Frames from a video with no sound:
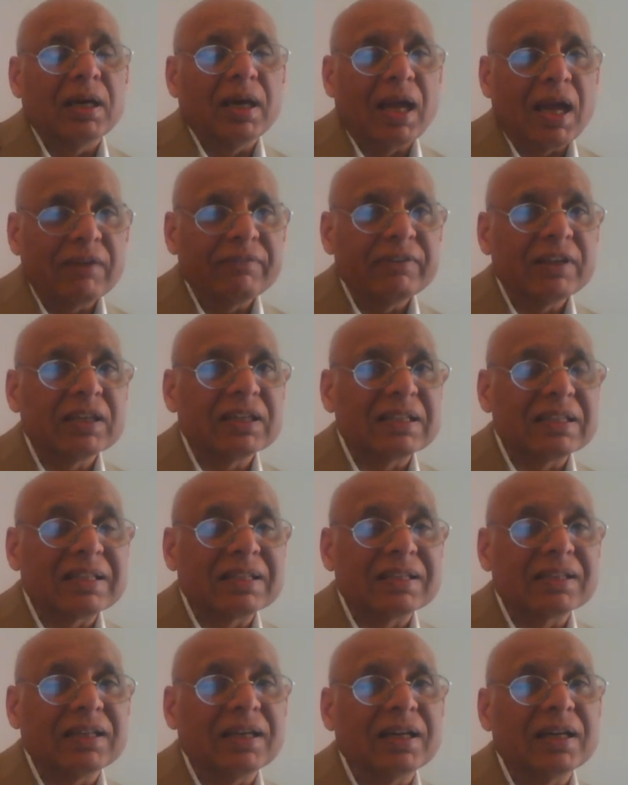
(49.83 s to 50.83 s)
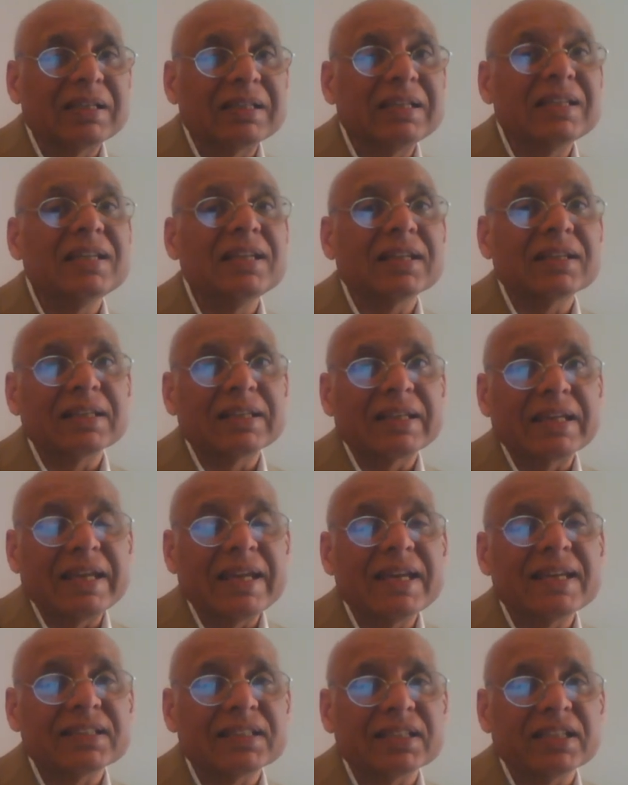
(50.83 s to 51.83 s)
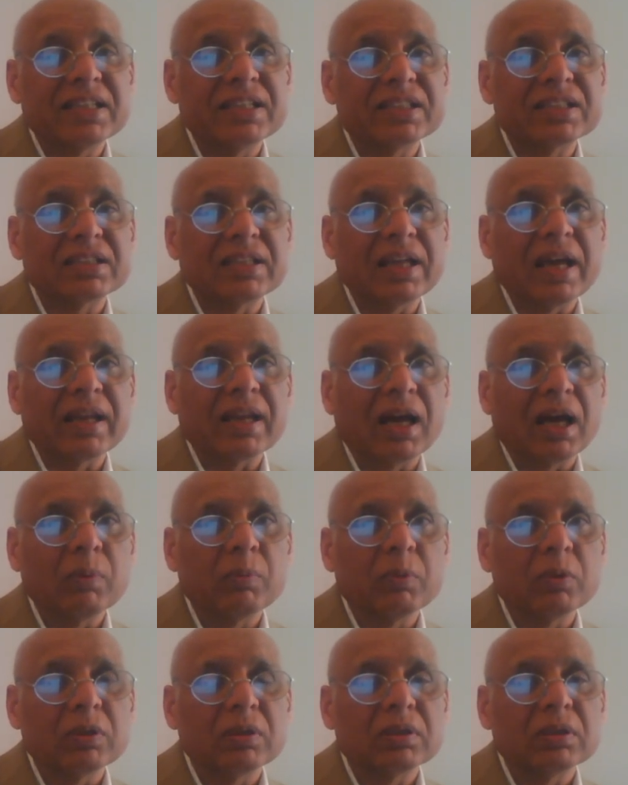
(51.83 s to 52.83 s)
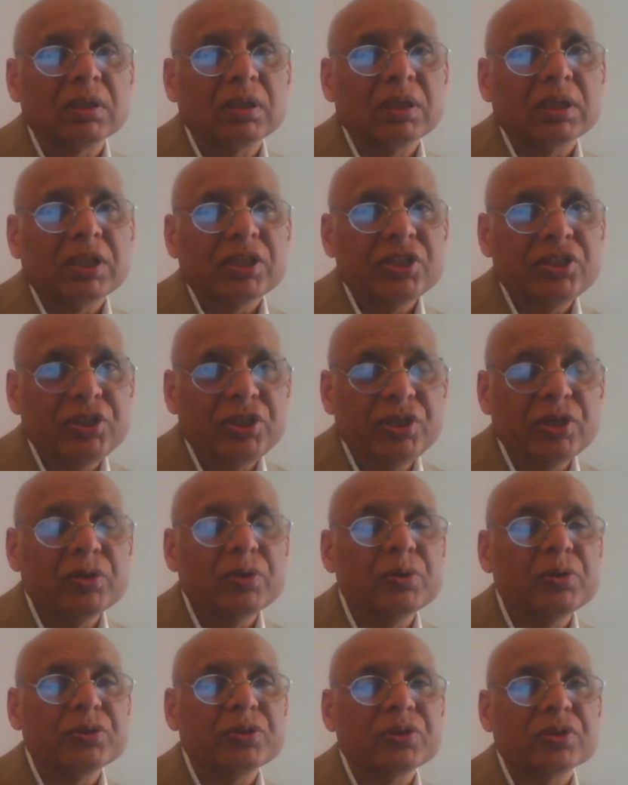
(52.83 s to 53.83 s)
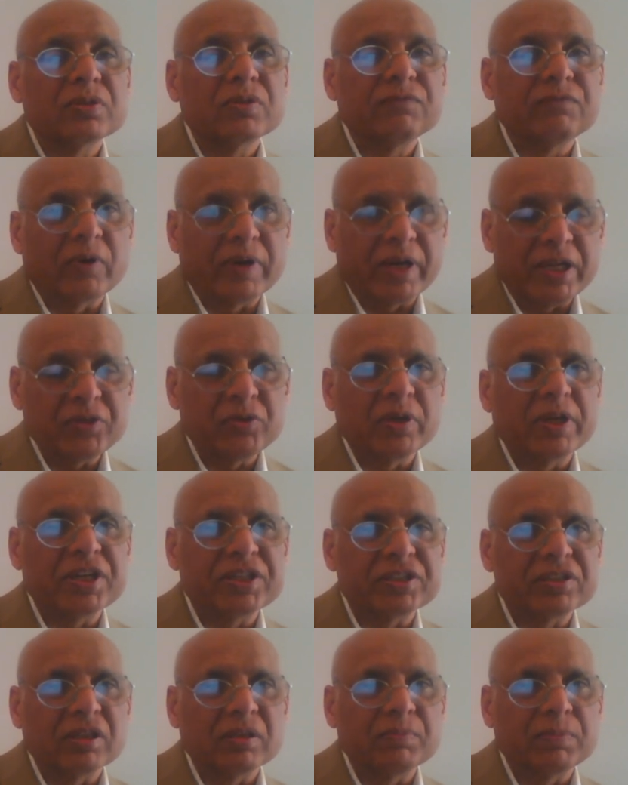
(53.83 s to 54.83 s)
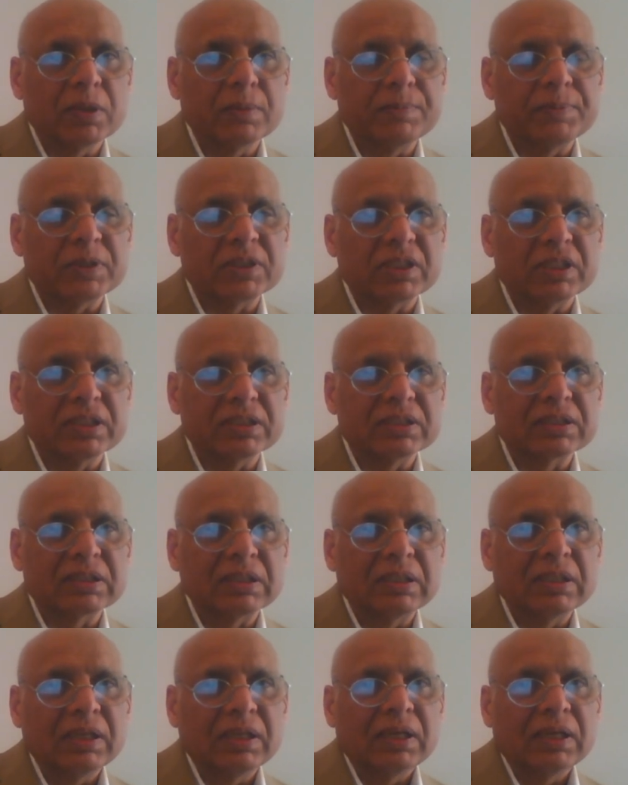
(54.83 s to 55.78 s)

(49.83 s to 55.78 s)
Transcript: having clinical cases that I will use for educational purposes.